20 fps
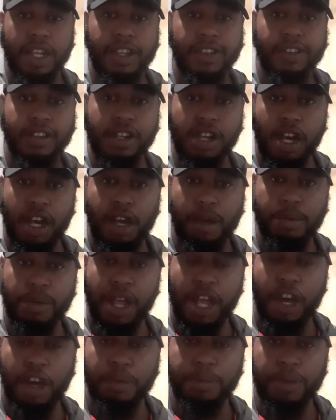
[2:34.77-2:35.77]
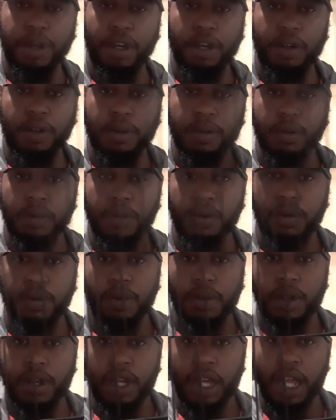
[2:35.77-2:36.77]
is a compound bow.
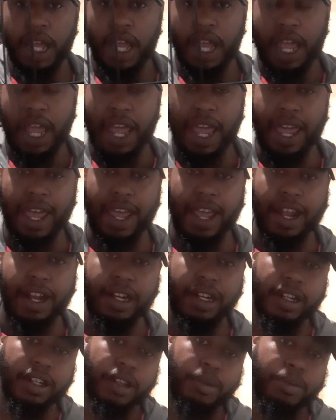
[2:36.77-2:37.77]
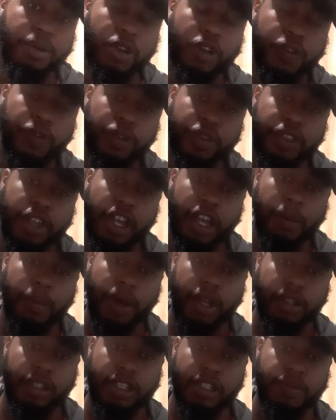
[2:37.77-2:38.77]
And the beautiful thing
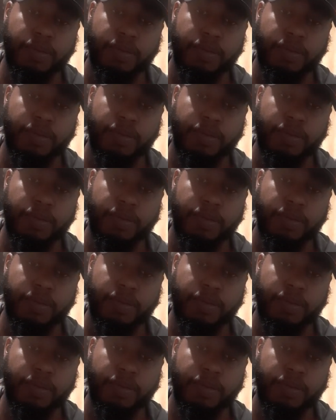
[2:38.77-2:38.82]
about this